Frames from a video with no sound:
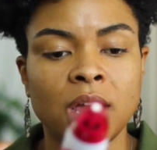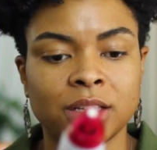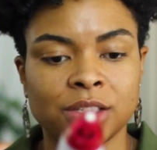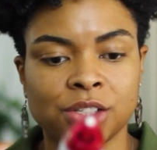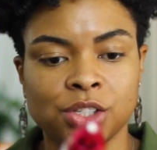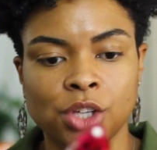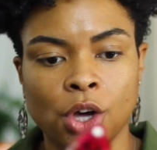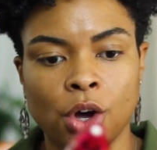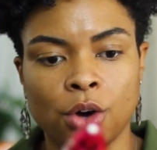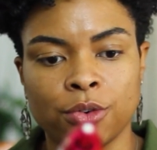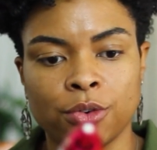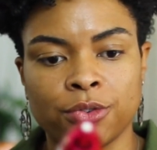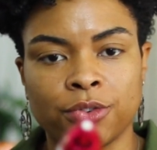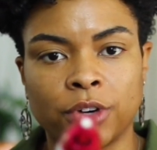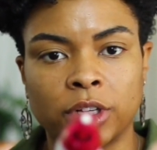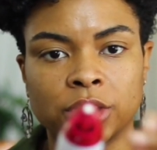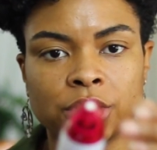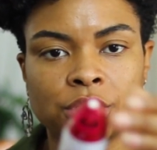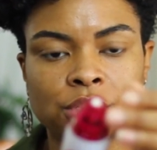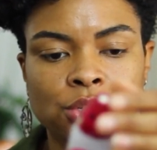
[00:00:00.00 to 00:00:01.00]
So
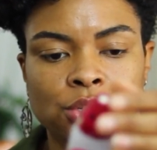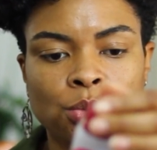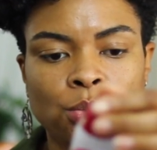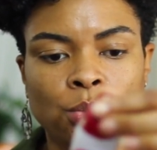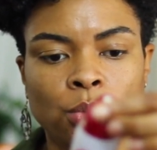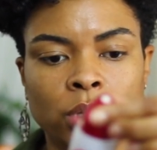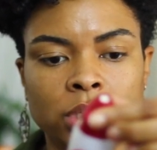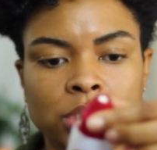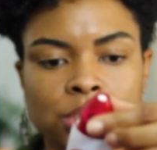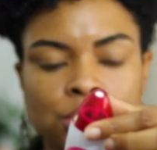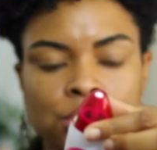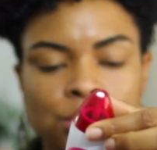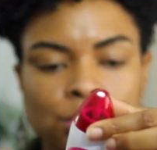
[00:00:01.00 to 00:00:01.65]
first you want